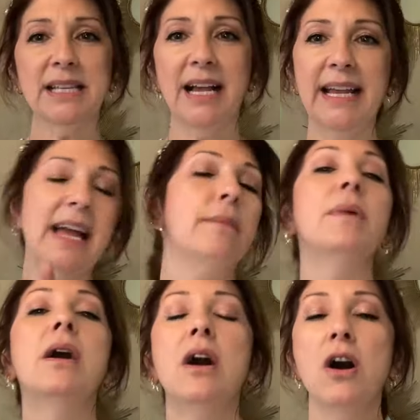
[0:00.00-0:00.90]
I am
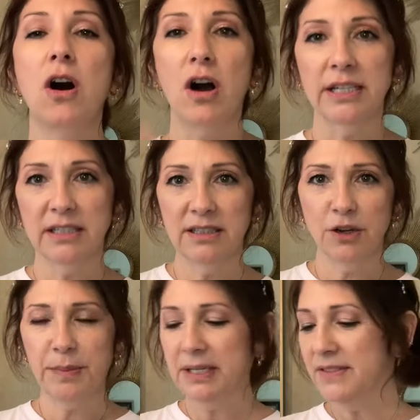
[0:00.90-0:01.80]
on a
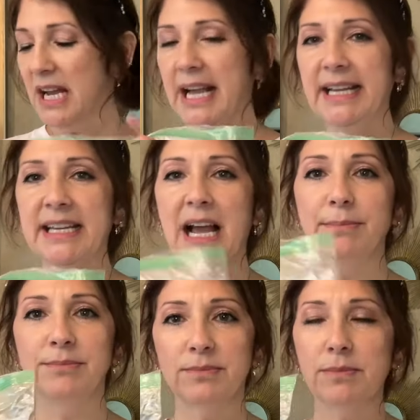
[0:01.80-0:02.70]
little bit of diet.
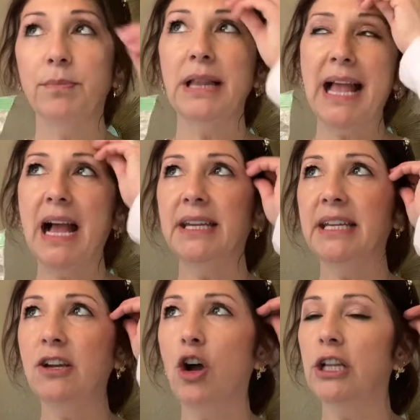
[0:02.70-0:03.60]
I'm
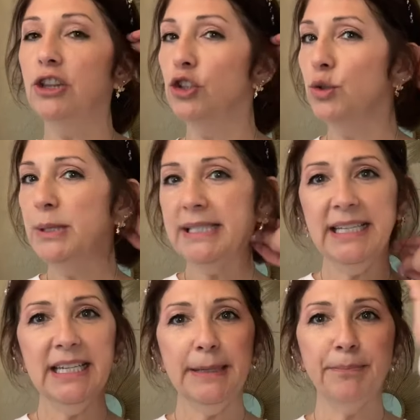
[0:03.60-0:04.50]
planning on
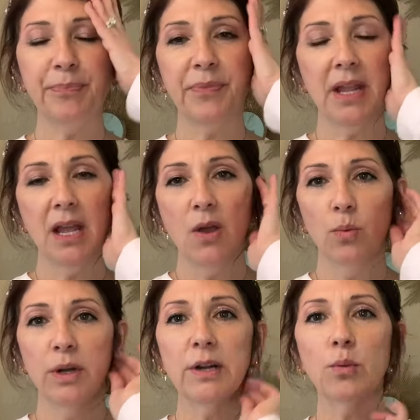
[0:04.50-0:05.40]
losing
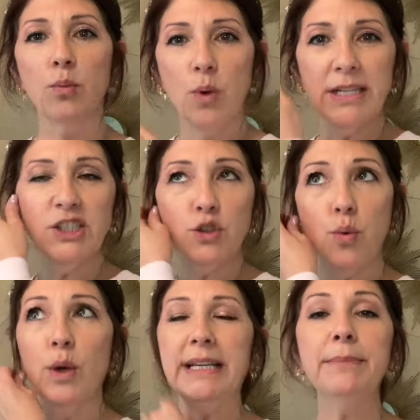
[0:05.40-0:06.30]
what was
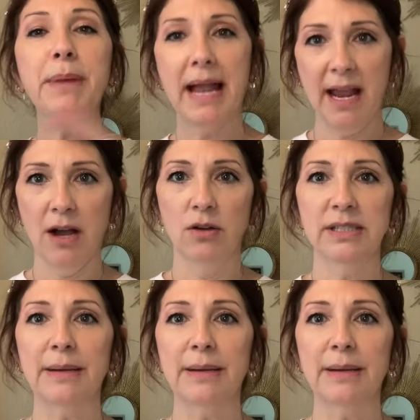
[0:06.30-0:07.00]
20 pounds.